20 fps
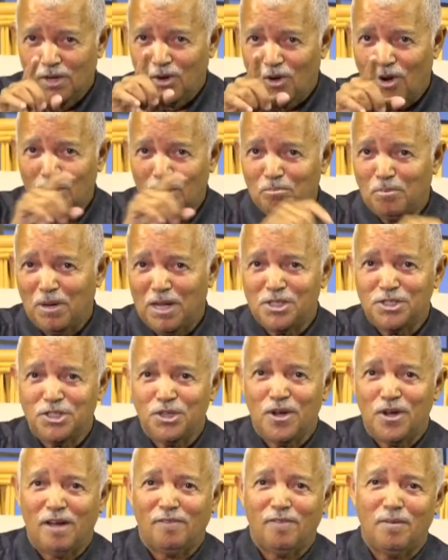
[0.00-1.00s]
God bless
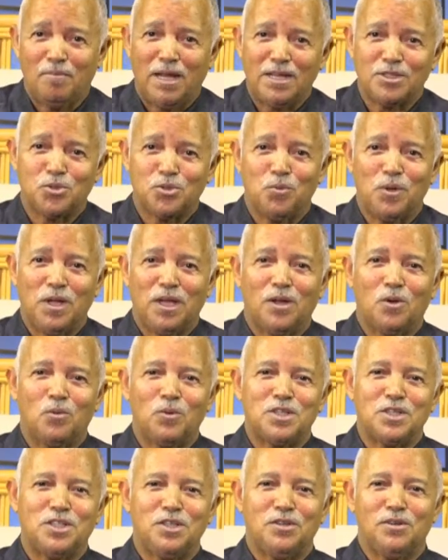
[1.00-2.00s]
you. Have a blessed week.
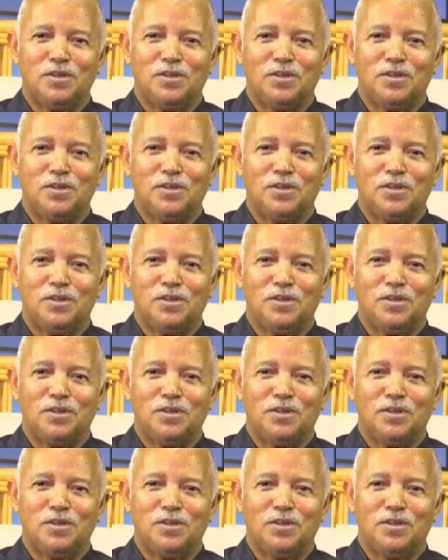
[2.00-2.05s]
we will see you